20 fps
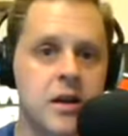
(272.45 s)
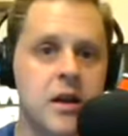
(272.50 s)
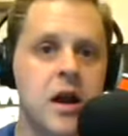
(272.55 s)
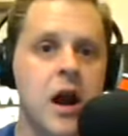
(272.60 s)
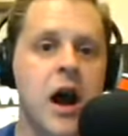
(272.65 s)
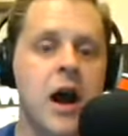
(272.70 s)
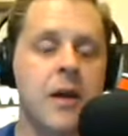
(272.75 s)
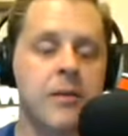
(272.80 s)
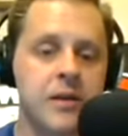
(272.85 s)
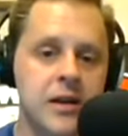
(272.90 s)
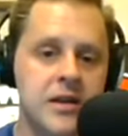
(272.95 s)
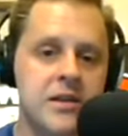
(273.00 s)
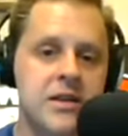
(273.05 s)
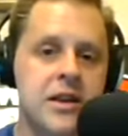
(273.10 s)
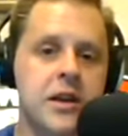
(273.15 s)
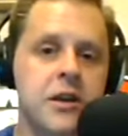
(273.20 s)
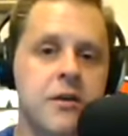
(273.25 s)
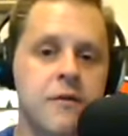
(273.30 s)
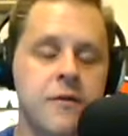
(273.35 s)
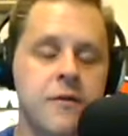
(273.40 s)
I'm going to take
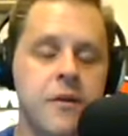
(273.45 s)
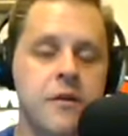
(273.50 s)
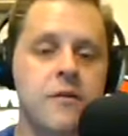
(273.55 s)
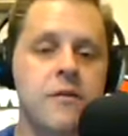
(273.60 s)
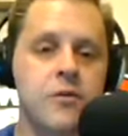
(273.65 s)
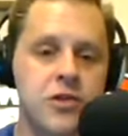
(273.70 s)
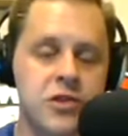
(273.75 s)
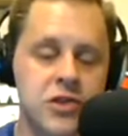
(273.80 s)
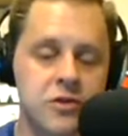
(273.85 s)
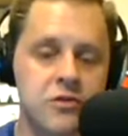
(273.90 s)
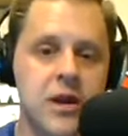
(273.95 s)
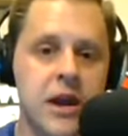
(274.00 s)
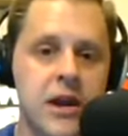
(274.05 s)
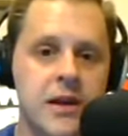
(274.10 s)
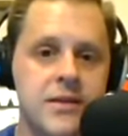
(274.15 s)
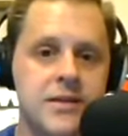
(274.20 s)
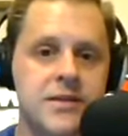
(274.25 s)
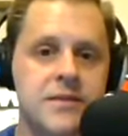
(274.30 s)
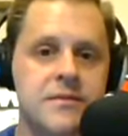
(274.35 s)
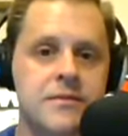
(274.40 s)
your phone for two days.